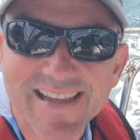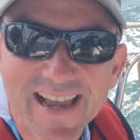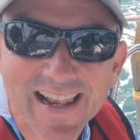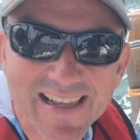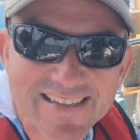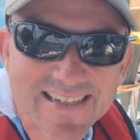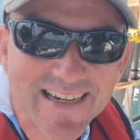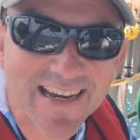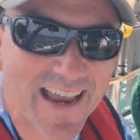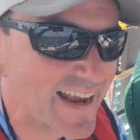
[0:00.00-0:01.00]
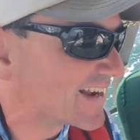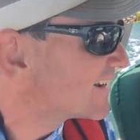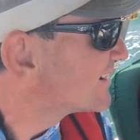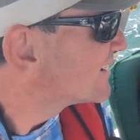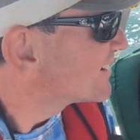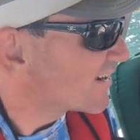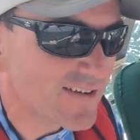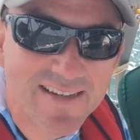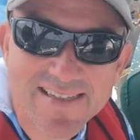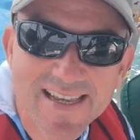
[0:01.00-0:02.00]
in the Atlantic again
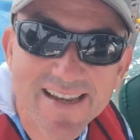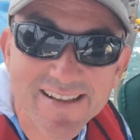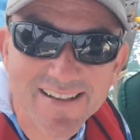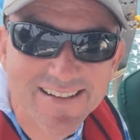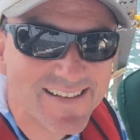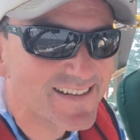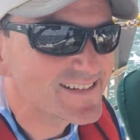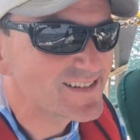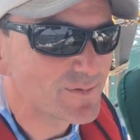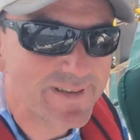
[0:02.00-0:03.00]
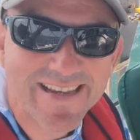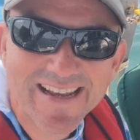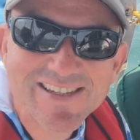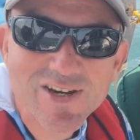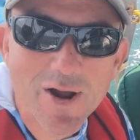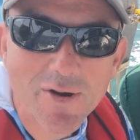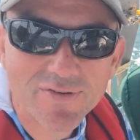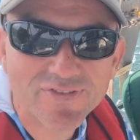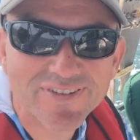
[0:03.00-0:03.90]
under sail with the engine off.